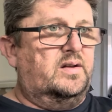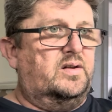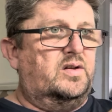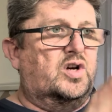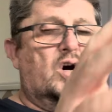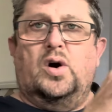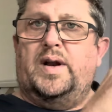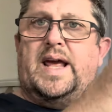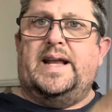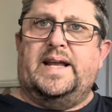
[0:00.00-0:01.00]
you can't
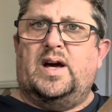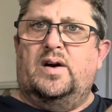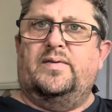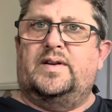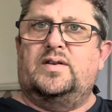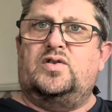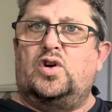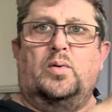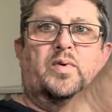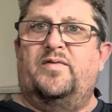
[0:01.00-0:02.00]
edit over the
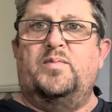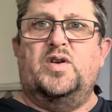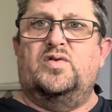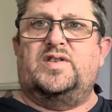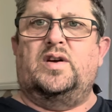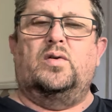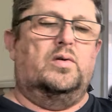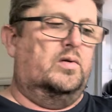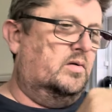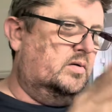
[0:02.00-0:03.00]
top with music
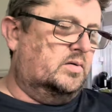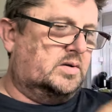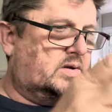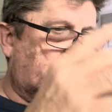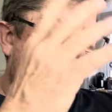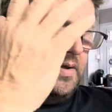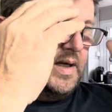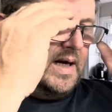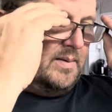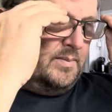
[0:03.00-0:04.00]
or
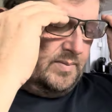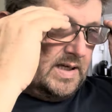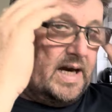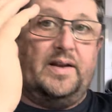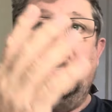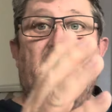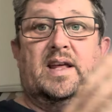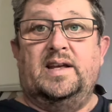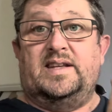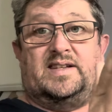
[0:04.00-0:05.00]
cut.
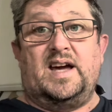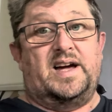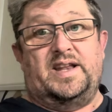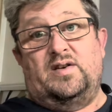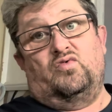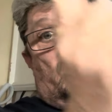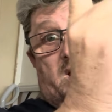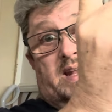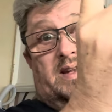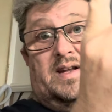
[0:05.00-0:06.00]
It's cutting the wrong
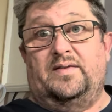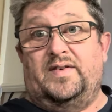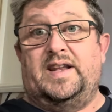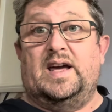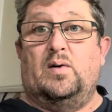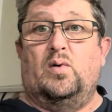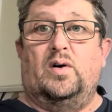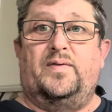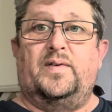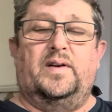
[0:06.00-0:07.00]
end of the video
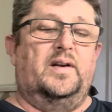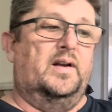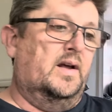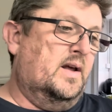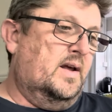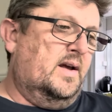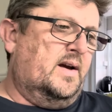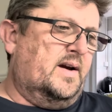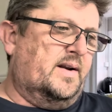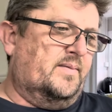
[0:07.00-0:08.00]
off, and
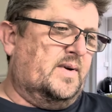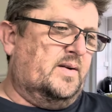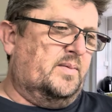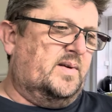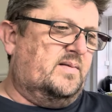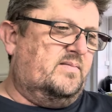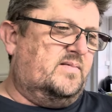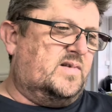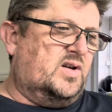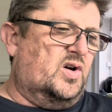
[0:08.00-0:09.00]
I'm
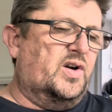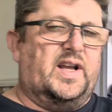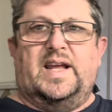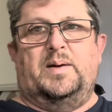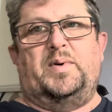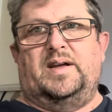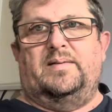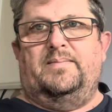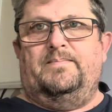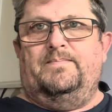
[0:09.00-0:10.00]
kind of getting a bit
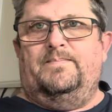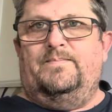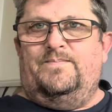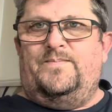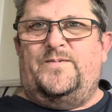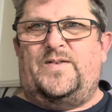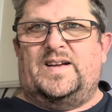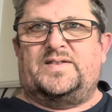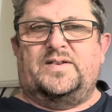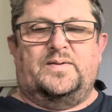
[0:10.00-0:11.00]

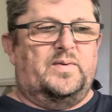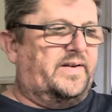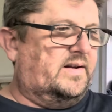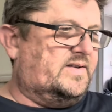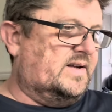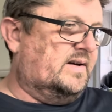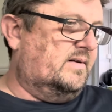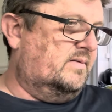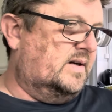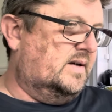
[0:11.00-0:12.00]
flustered with it.
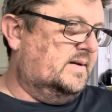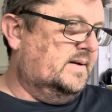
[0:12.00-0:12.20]
So